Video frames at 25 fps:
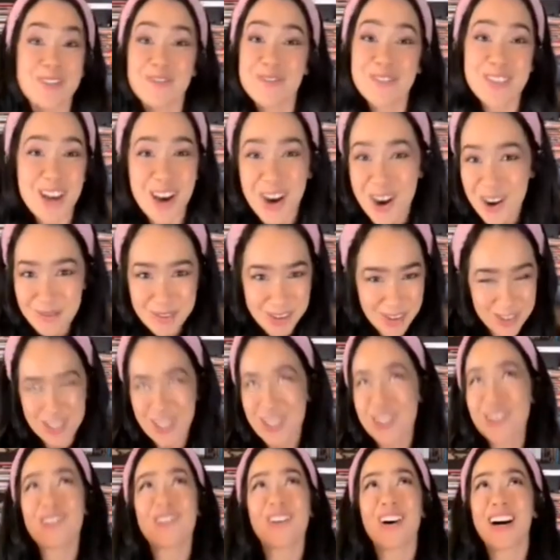them. And I was like,
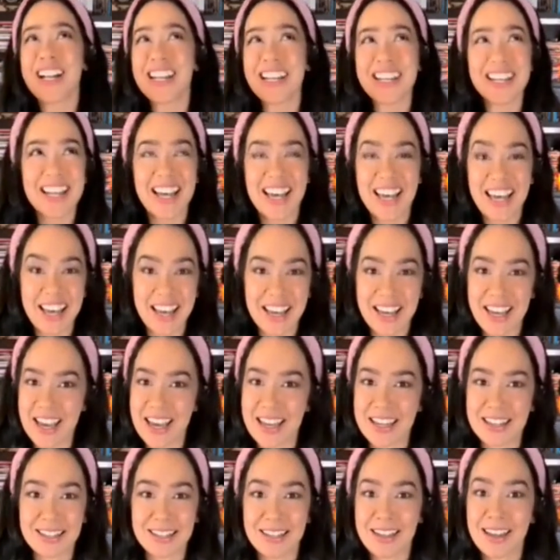one day.
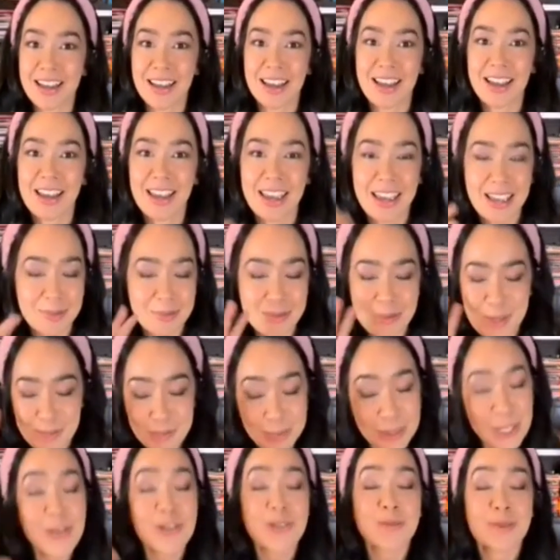And it
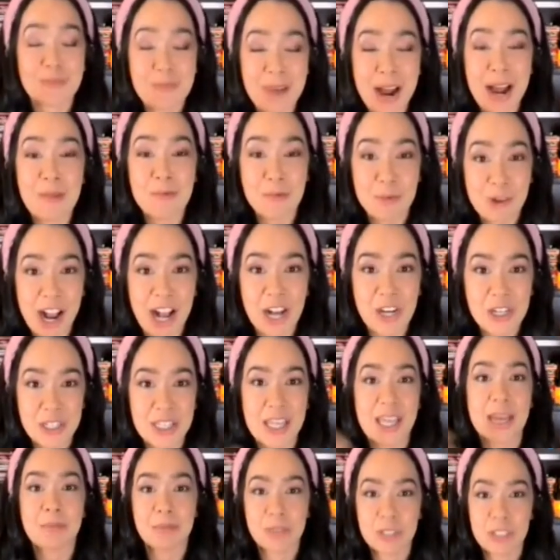blows my mind we're
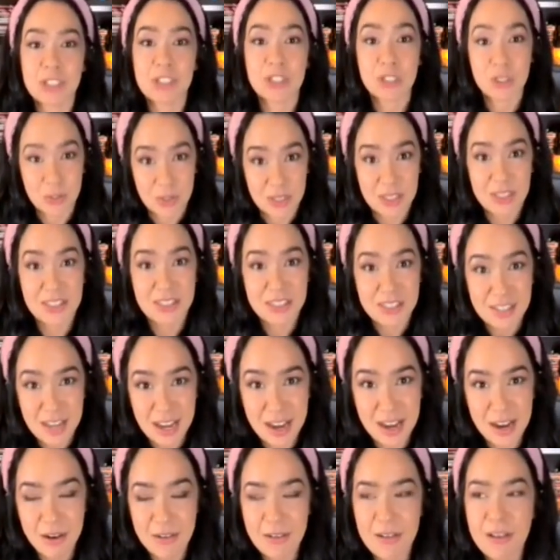actually able to do this
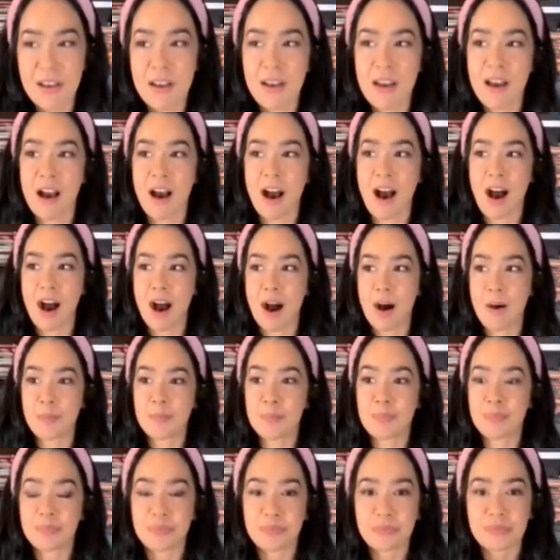now.
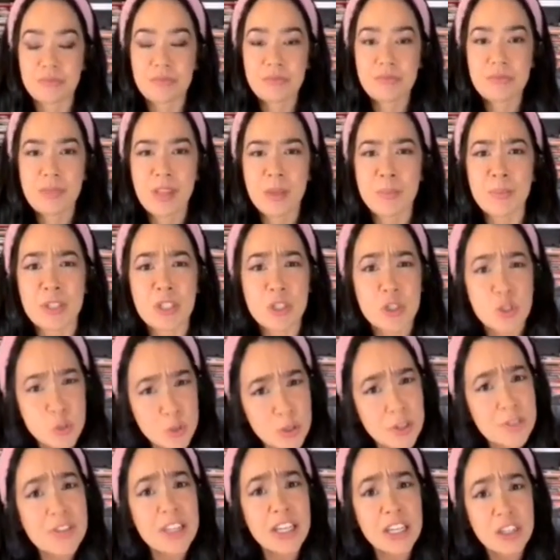Um, but sort
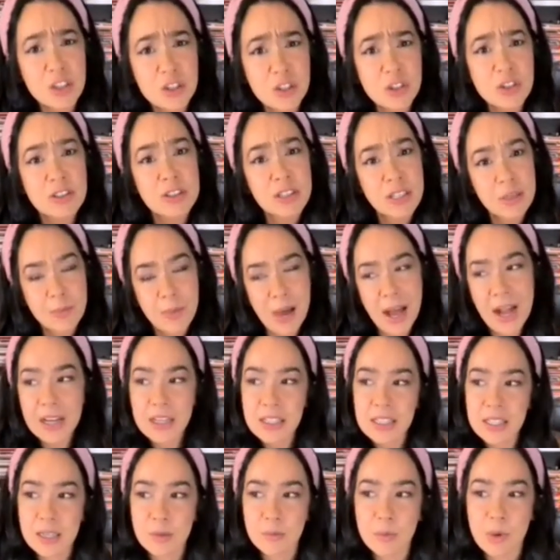of like circling back
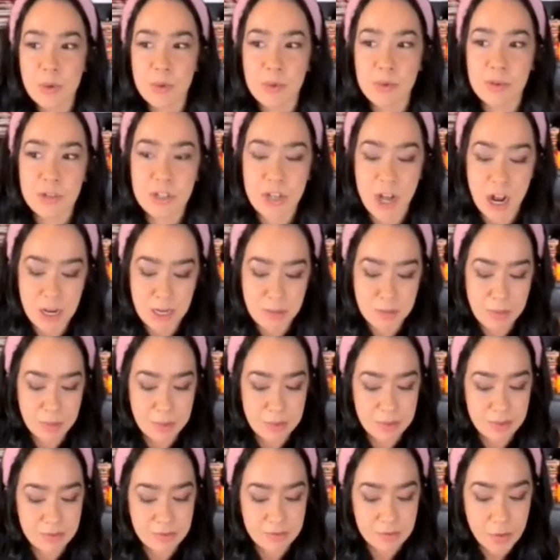like what we were
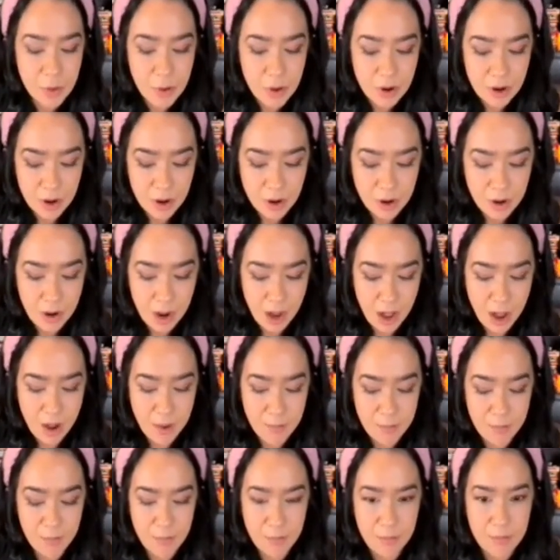before,
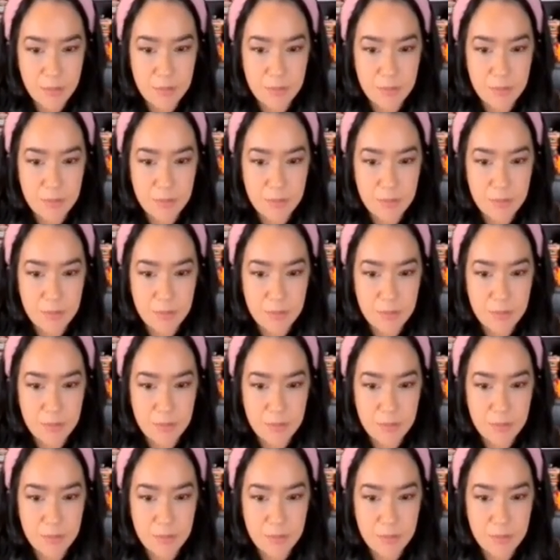um,